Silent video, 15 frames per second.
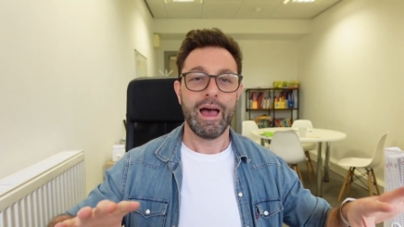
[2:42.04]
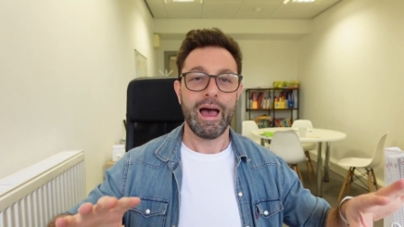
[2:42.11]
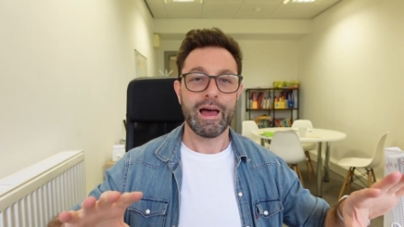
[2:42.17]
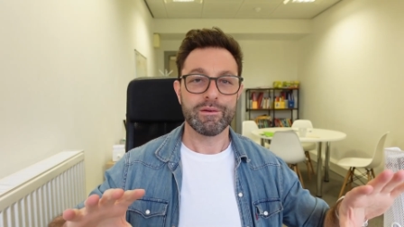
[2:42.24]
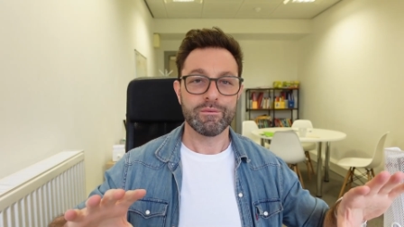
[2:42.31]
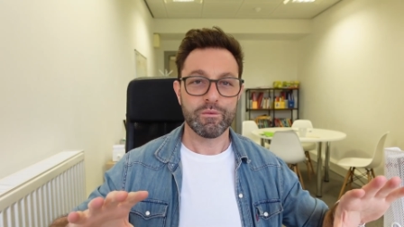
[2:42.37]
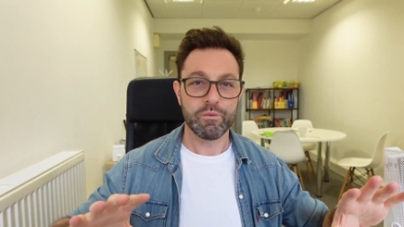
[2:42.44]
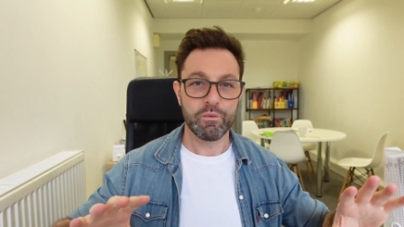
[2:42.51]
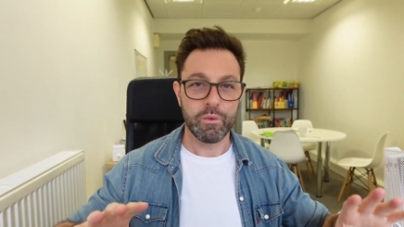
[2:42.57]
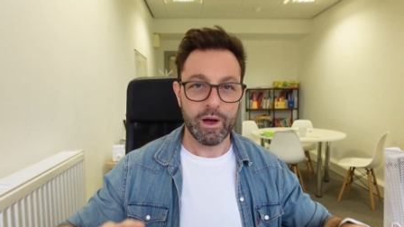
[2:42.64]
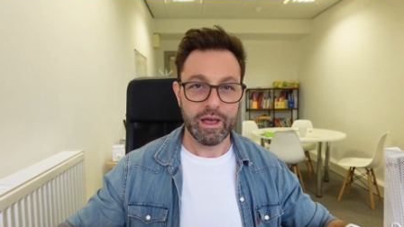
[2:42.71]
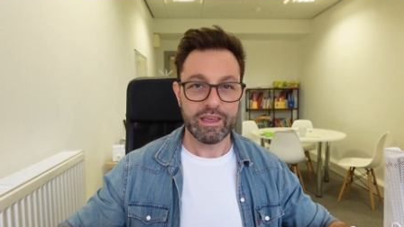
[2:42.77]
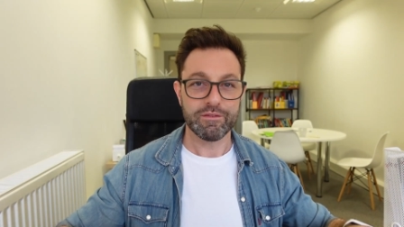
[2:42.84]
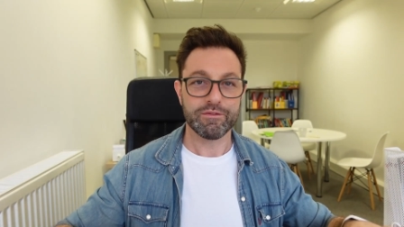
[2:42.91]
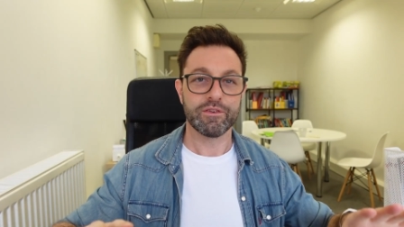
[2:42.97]
and
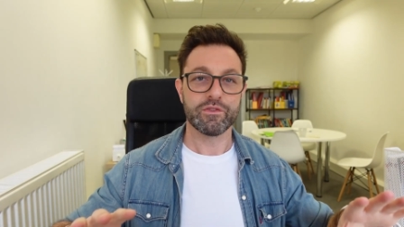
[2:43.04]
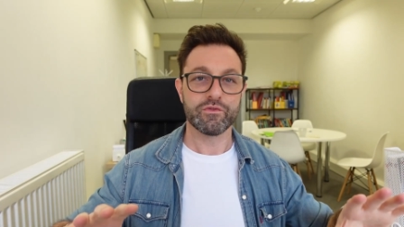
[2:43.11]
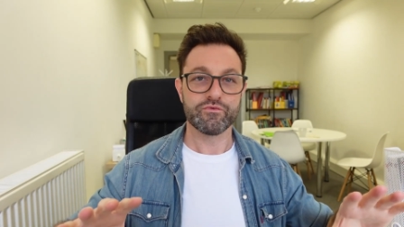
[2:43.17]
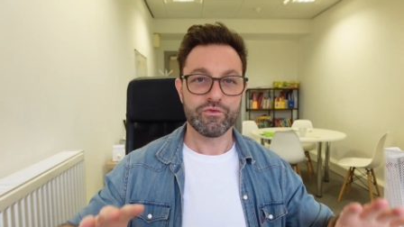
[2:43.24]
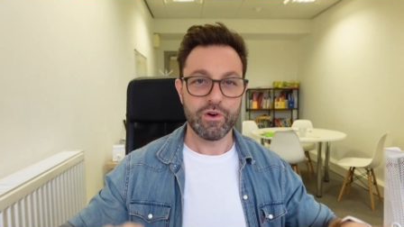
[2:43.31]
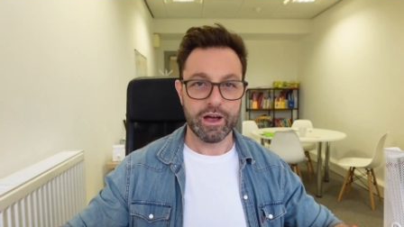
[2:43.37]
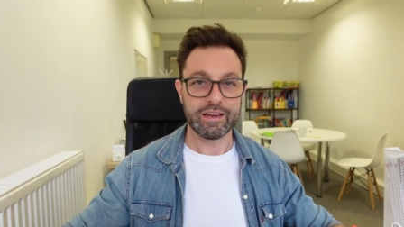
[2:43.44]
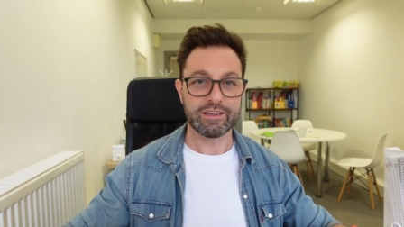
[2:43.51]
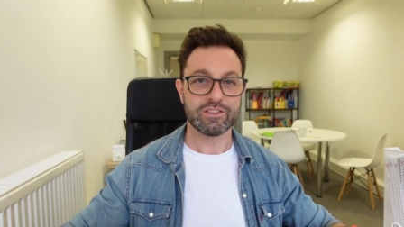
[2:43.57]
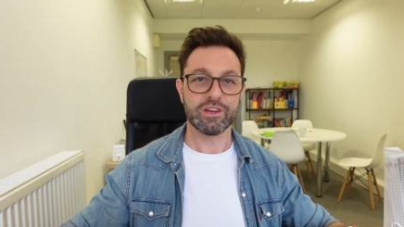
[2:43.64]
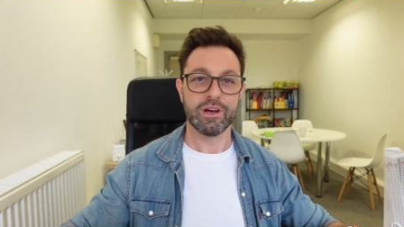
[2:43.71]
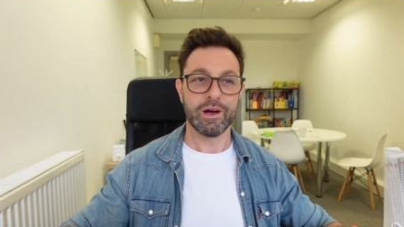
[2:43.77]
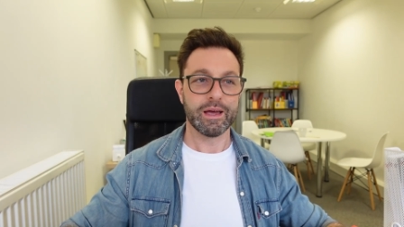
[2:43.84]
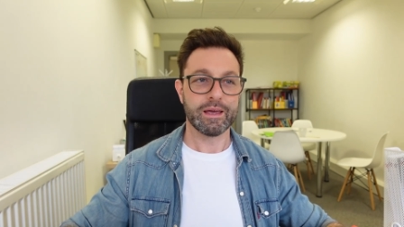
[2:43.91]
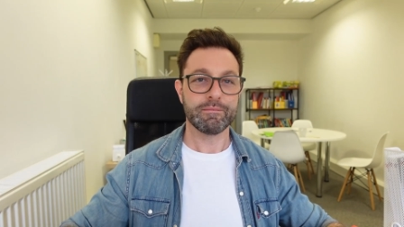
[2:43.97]
wait for the right
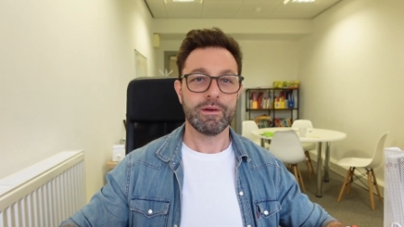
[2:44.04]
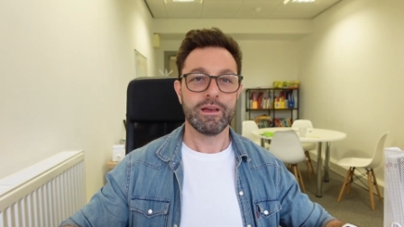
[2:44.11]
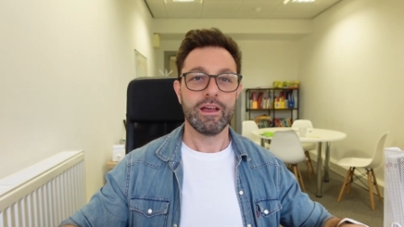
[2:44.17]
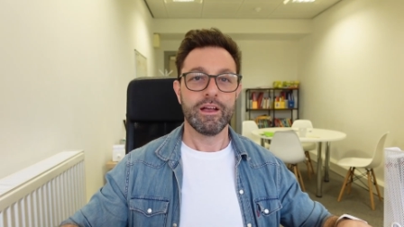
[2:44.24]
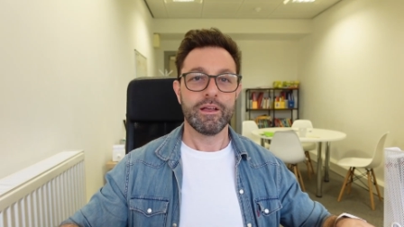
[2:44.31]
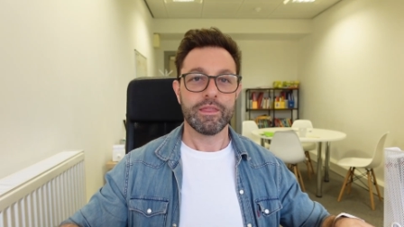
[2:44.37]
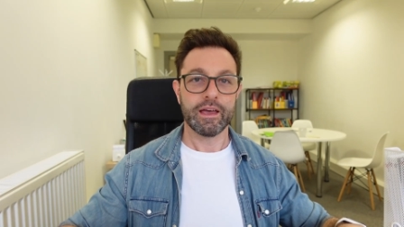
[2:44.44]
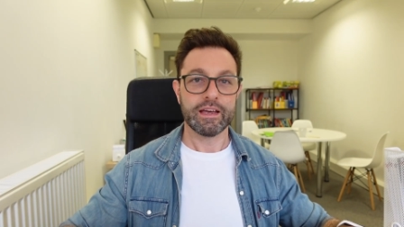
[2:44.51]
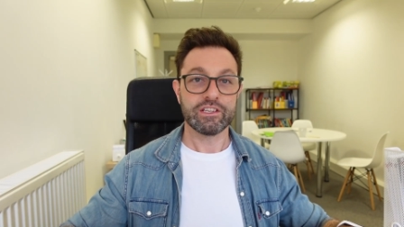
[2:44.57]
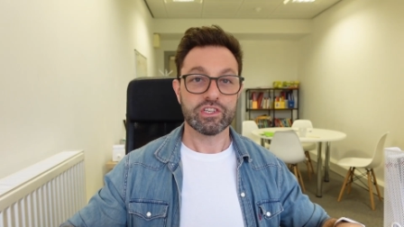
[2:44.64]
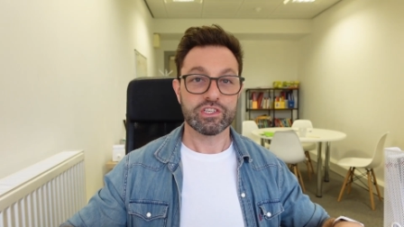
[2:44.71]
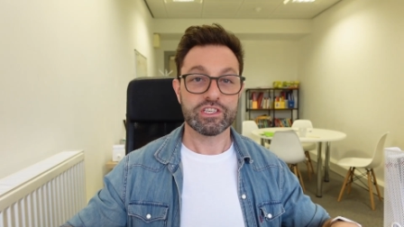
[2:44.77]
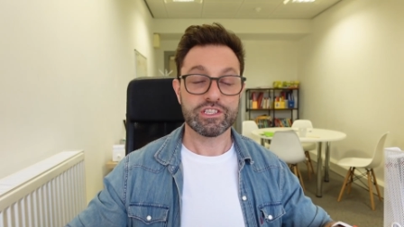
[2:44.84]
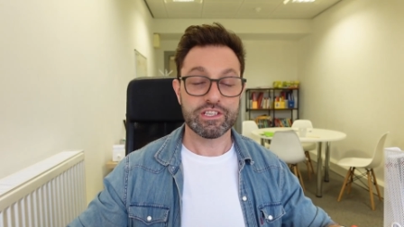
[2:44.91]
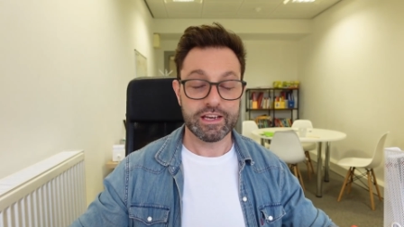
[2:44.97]
time. They
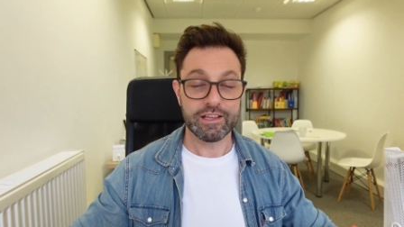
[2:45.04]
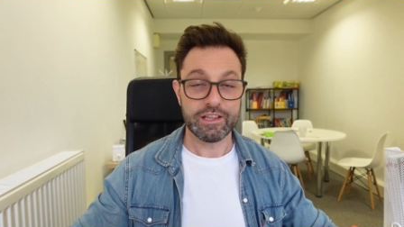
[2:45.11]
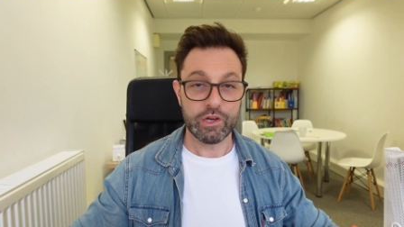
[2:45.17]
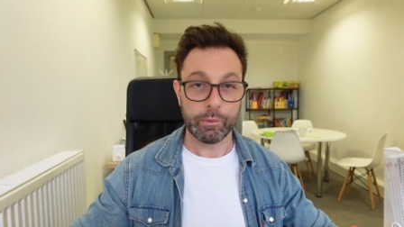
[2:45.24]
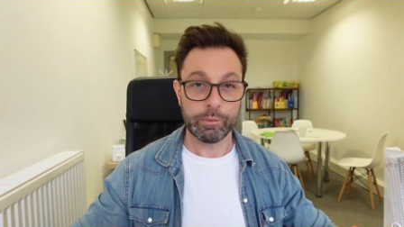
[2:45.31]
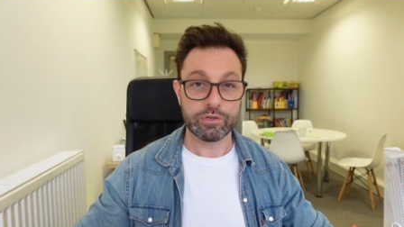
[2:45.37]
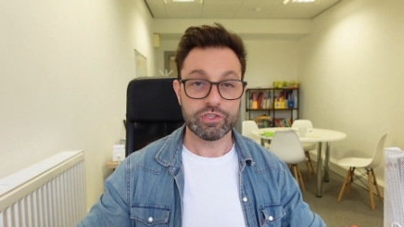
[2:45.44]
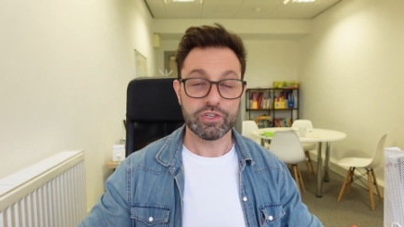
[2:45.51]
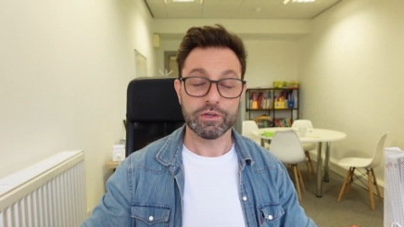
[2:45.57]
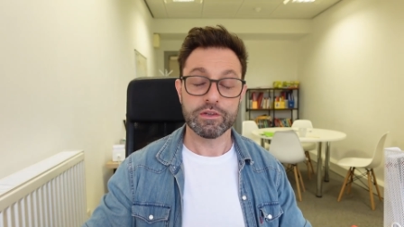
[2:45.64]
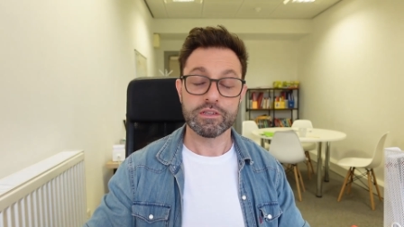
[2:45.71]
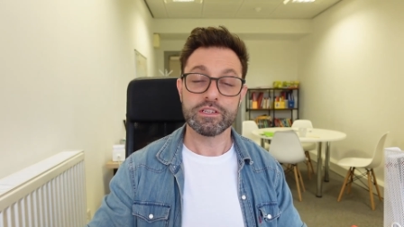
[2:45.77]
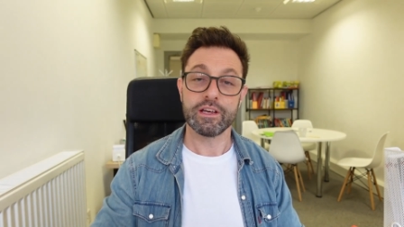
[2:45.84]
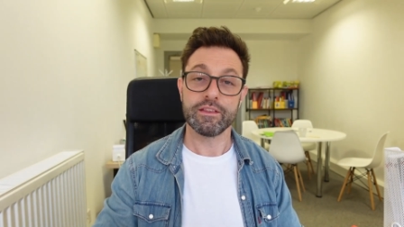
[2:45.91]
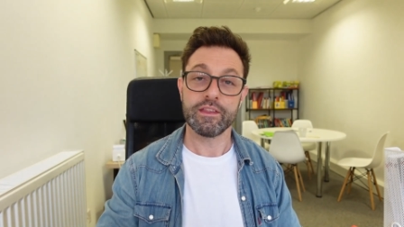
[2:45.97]
just see the
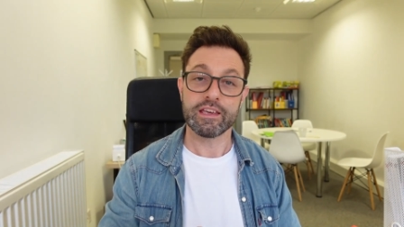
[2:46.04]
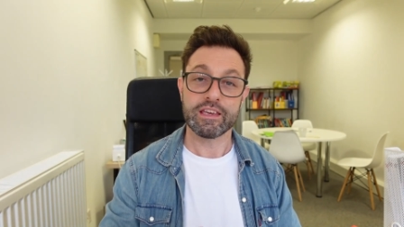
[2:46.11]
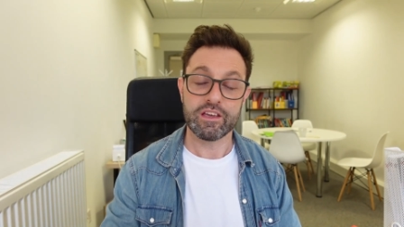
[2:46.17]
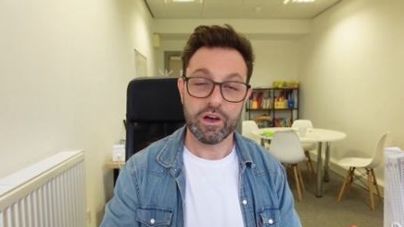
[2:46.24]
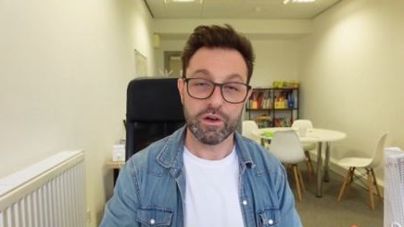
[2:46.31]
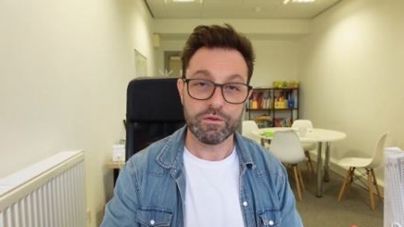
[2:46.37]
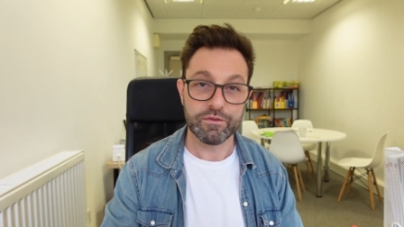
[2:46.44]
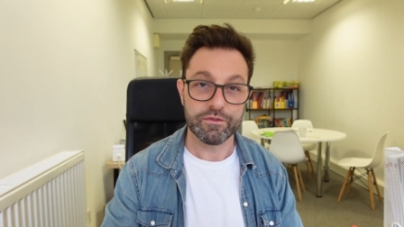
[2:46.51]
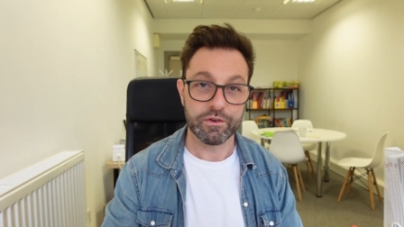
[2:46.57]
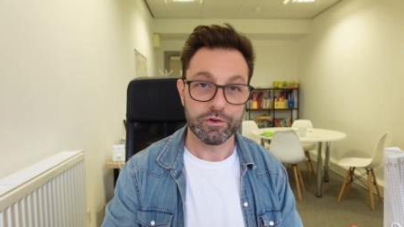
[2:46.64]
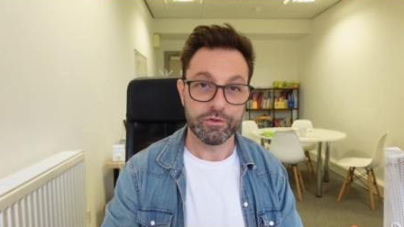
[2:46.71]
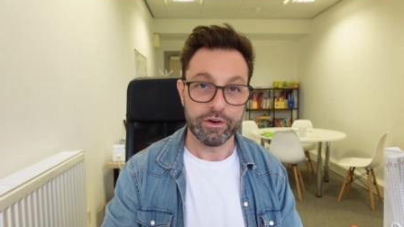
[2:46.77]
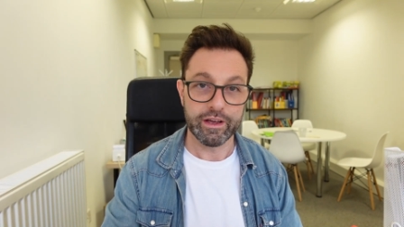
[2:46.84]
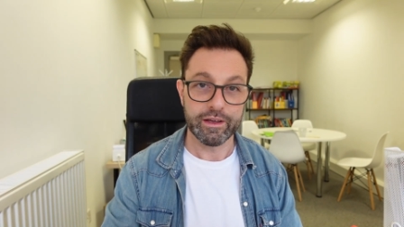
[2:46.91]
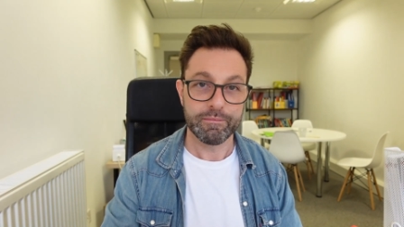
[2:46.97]
opportunity and they go
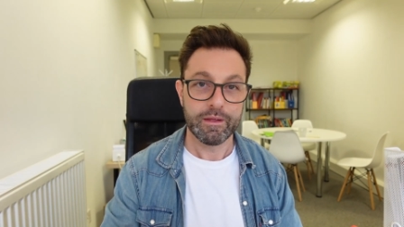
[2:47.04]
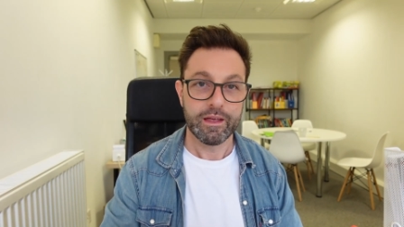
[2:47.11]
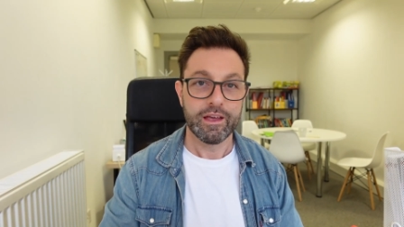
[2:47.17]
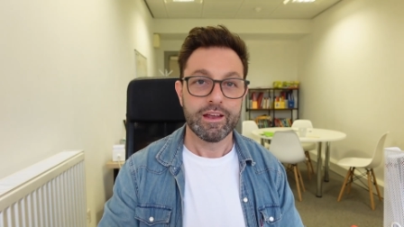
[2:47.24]
for it.